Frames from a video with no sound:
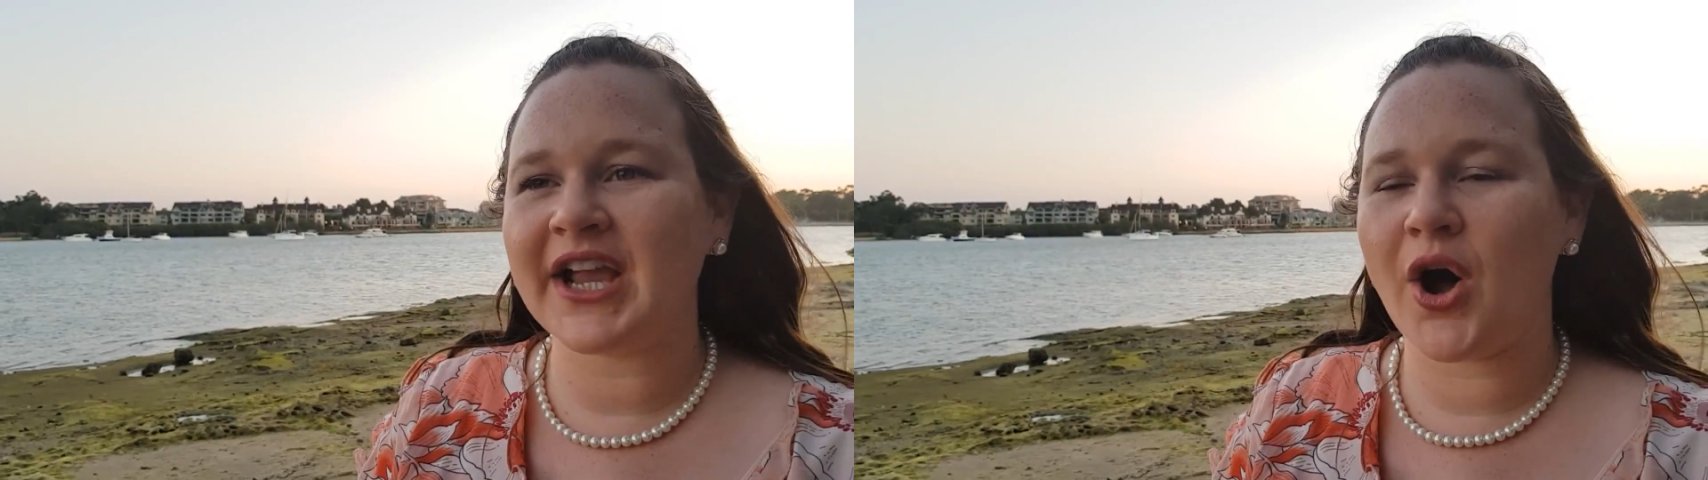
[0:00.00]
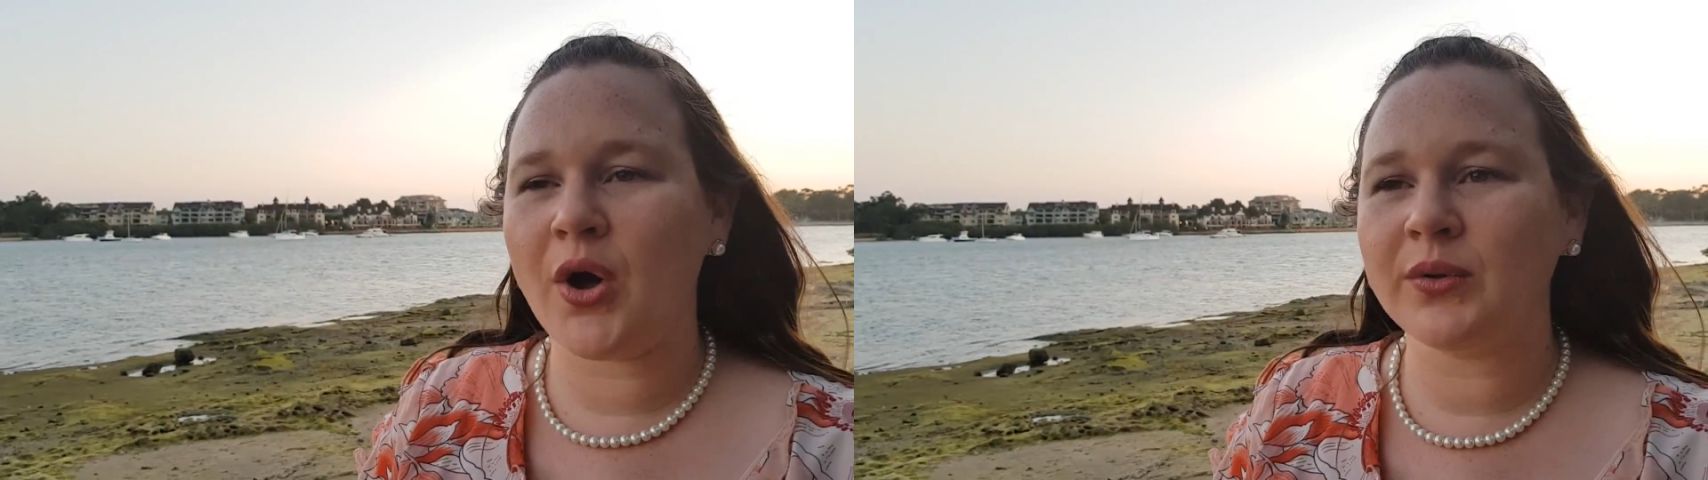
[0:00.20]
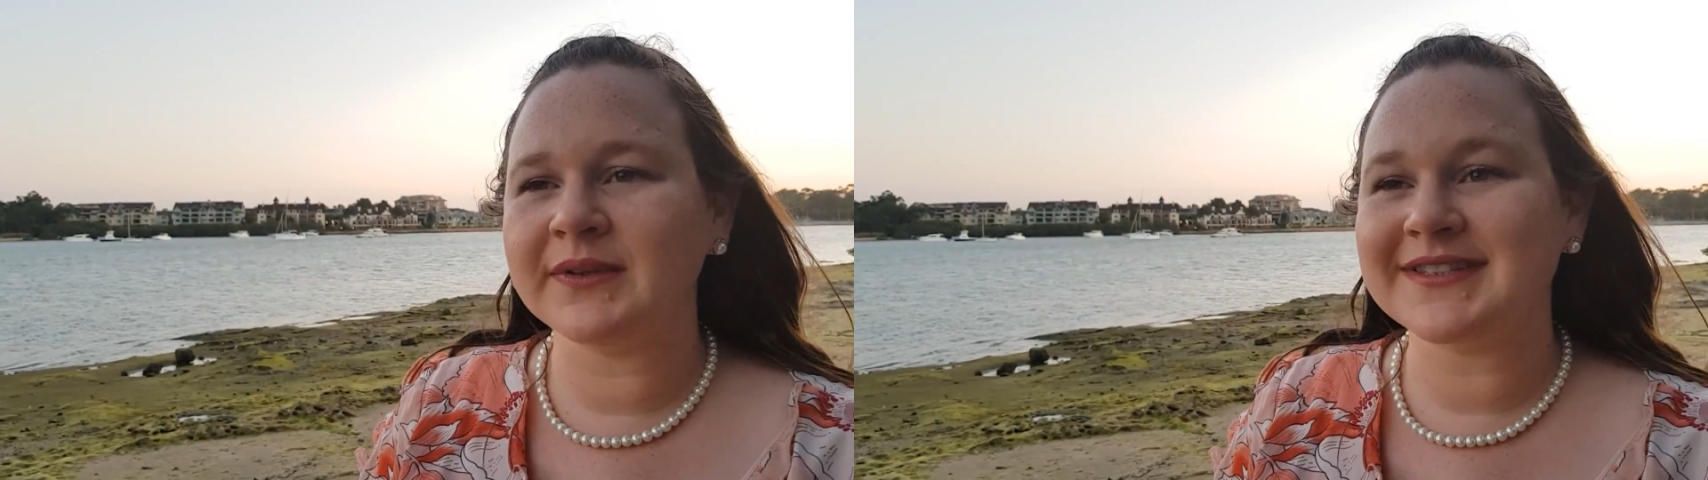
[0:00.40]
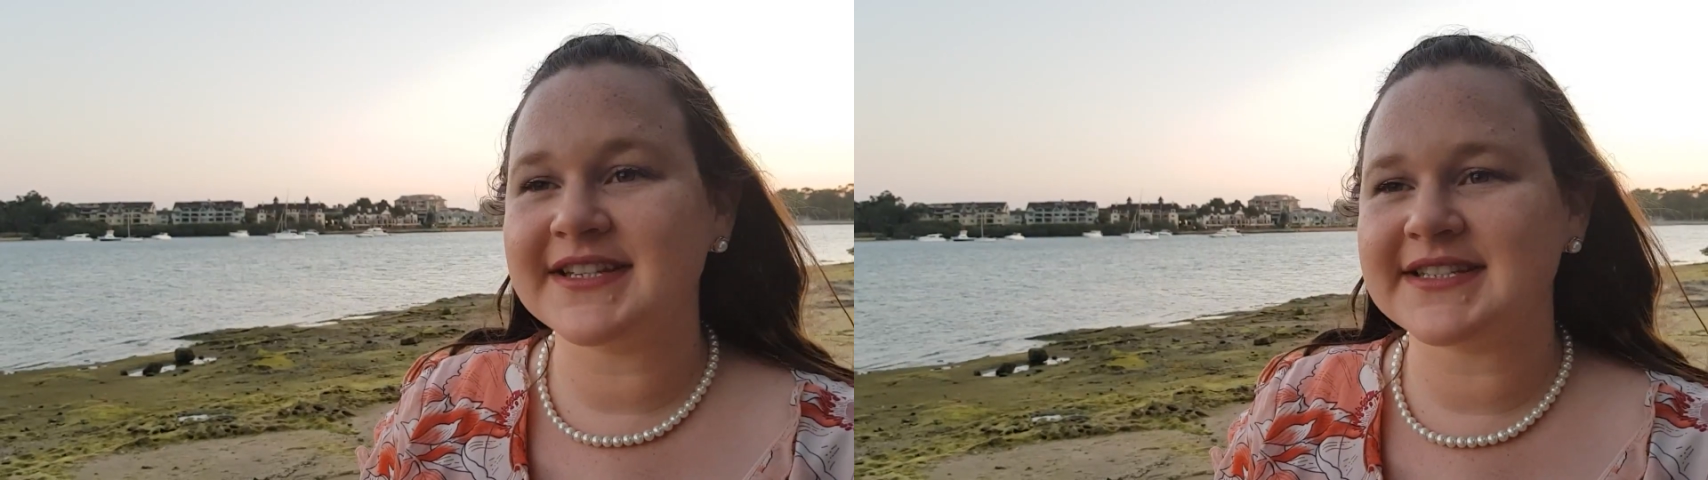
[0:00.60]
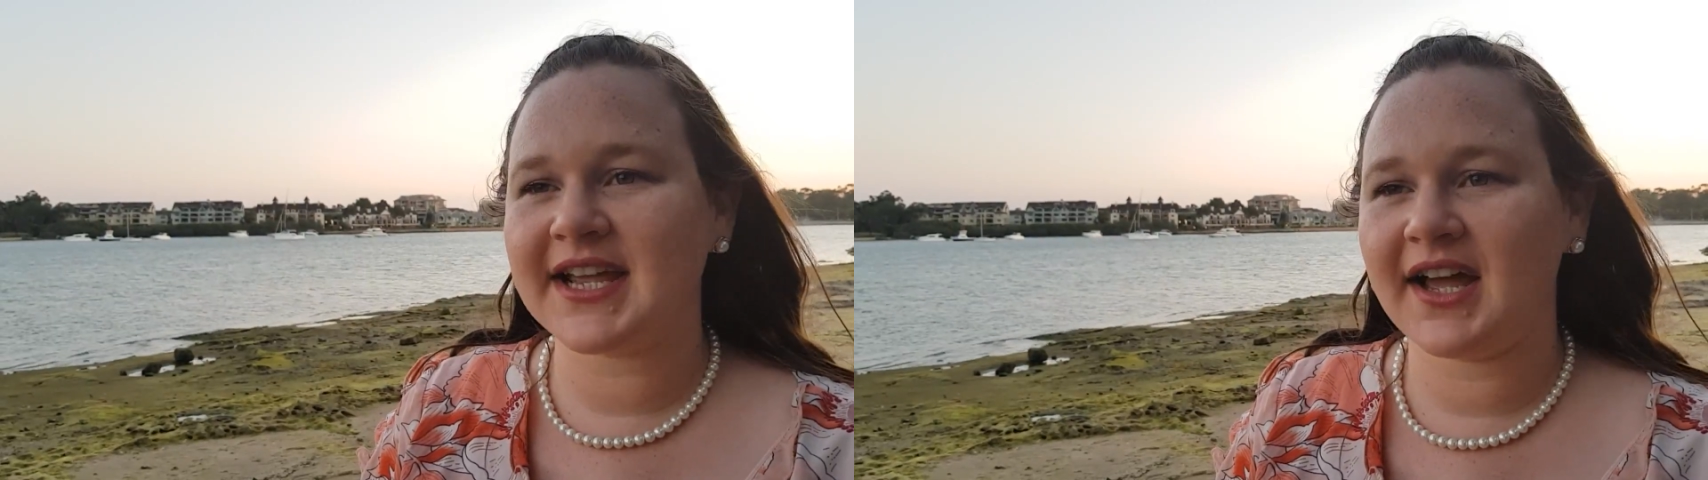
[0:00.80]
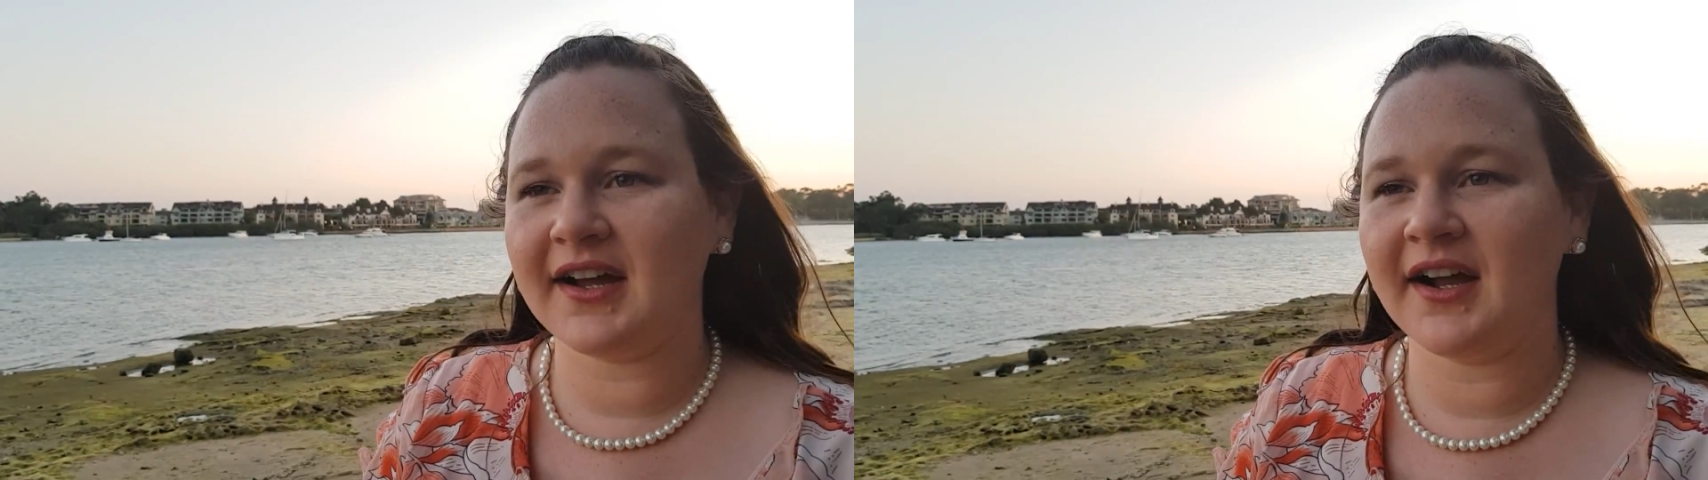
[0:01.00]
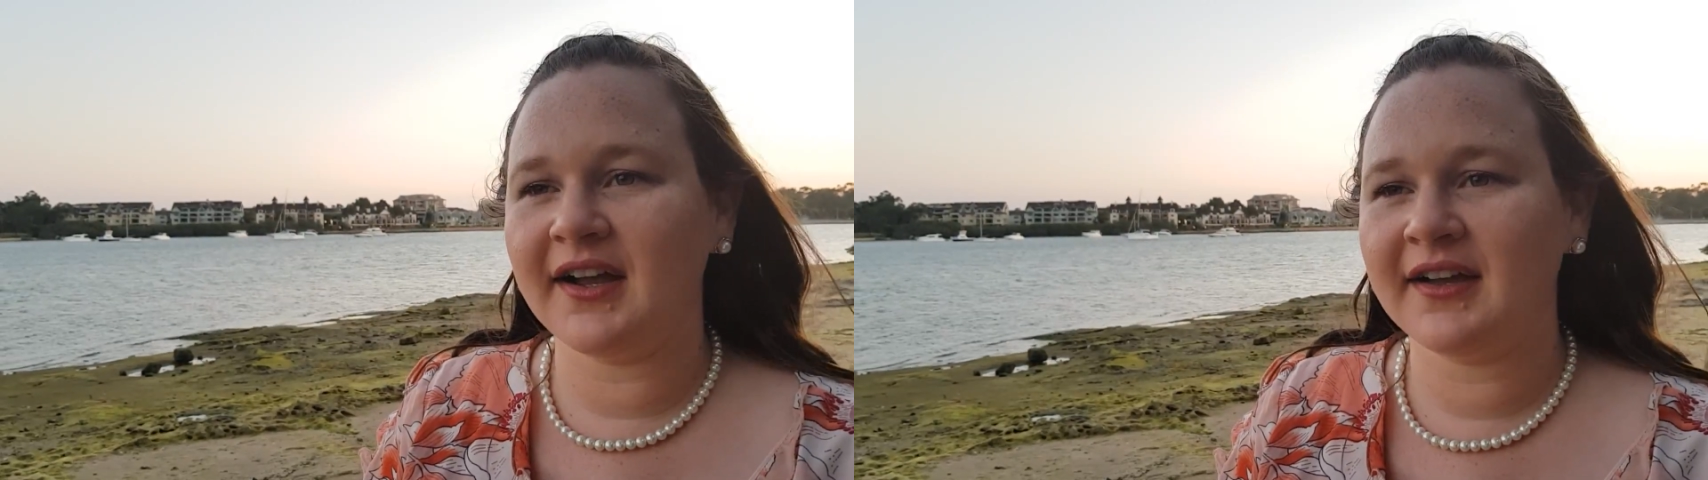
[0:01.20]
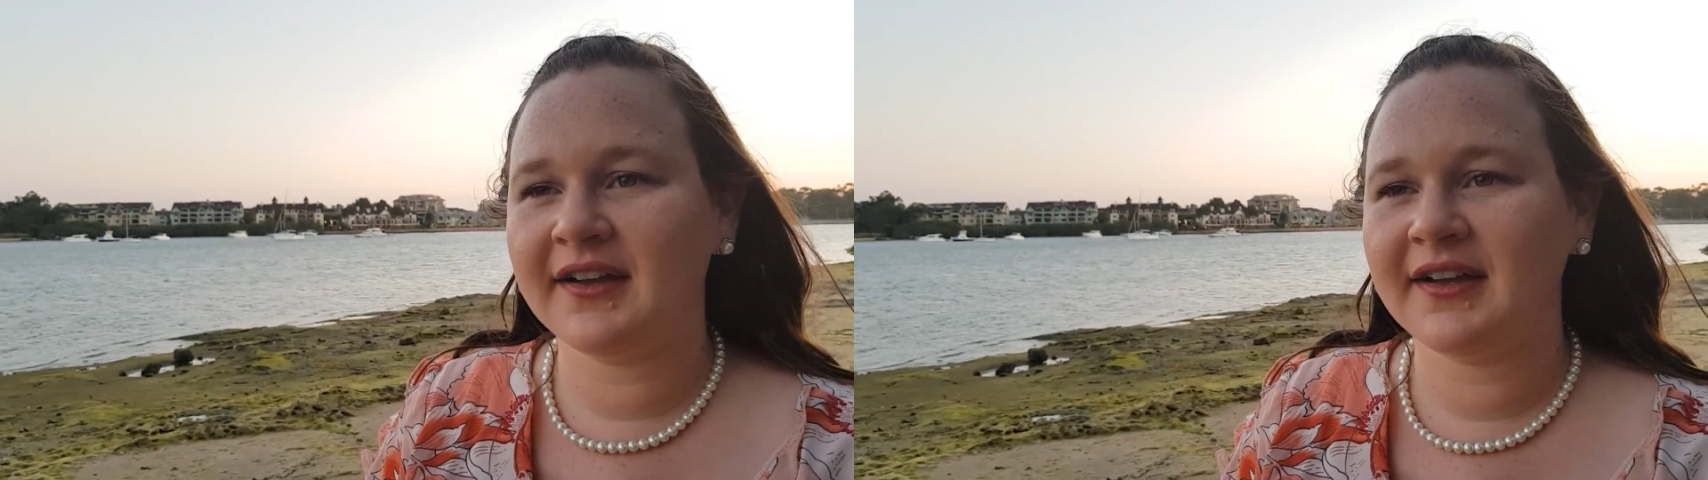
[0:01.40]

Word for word: holds a tongue,